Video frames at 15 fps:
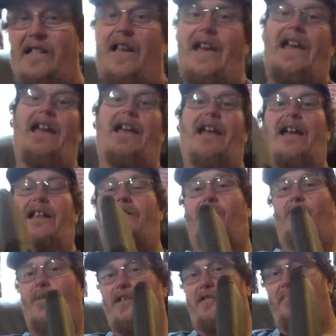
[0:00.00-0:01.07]

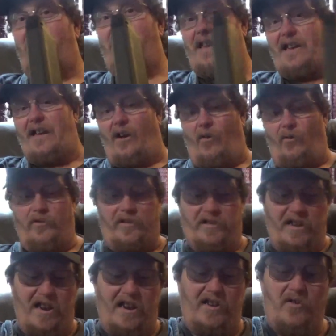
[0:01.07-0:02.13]
and with me holding the
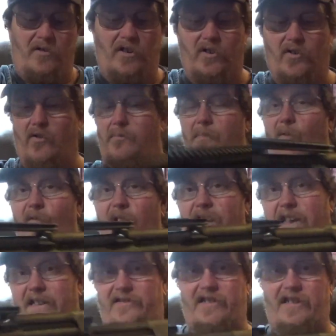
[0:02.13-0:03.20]
gun. And you can do it with both
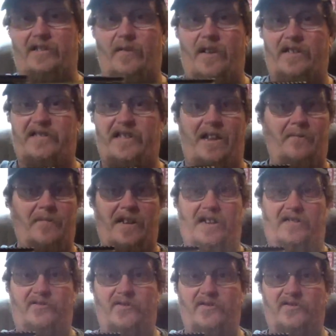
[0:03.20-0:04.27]
hands. It's
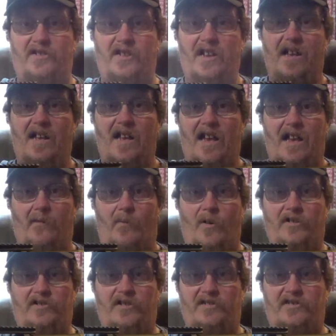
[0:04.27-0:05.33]
ambidextrous. It
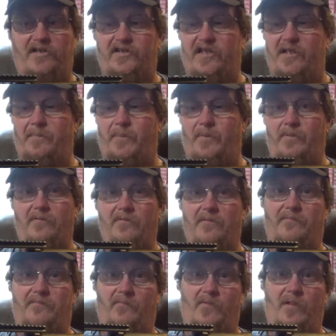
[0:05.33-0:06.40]
works just as simple
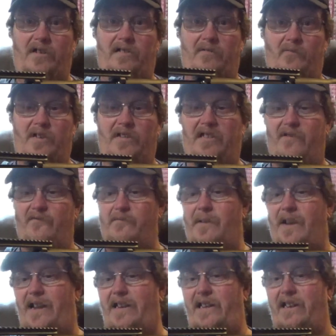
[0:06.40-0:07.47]
with
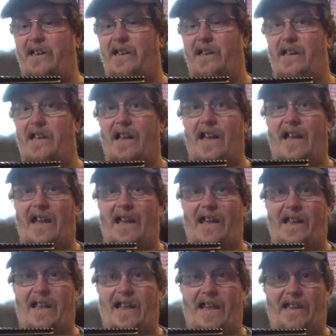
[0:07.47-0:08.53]
everybody,
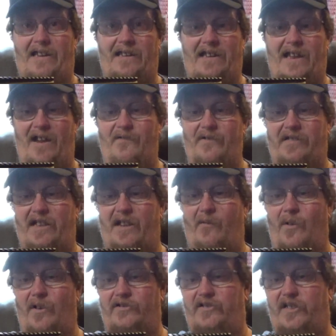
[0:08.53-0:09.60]
and everything
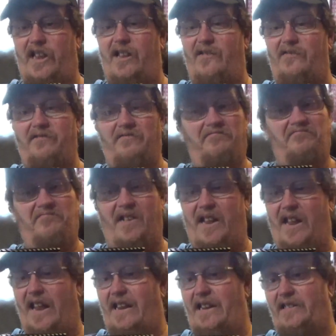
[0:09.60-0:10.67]
works together.
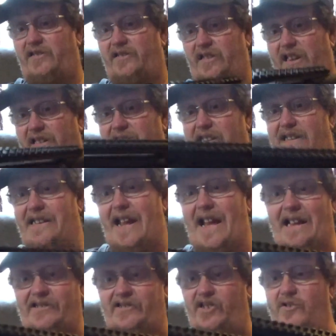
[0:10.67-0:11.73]
And it's a
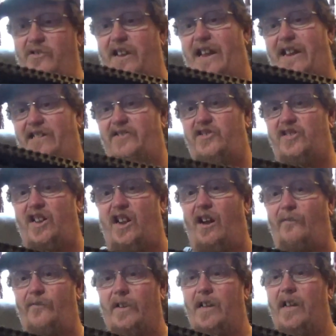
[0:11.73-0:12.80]
nice unit, and it's
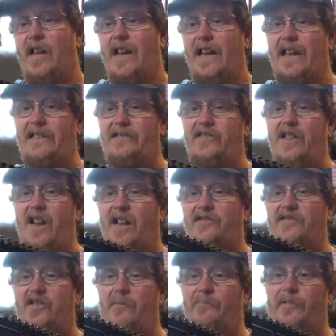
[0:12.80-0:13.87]
tough. It's not
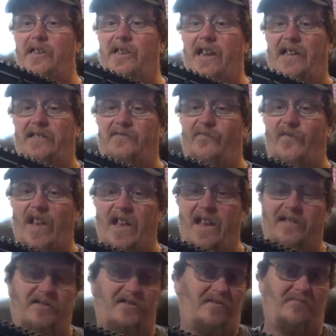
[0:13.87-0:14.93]
something
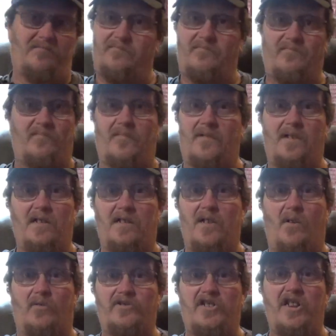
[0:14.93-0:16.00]
it's
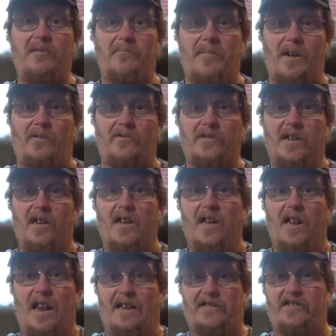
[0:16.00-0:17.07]
cheap built
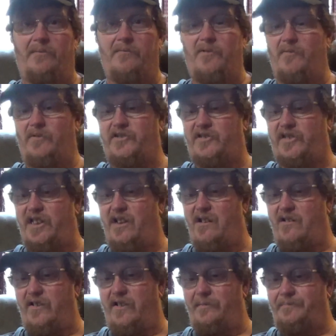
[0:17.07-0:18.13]
like something you would see
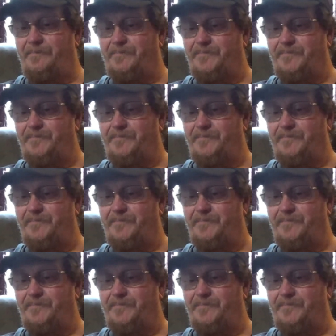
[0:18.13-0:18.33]
on a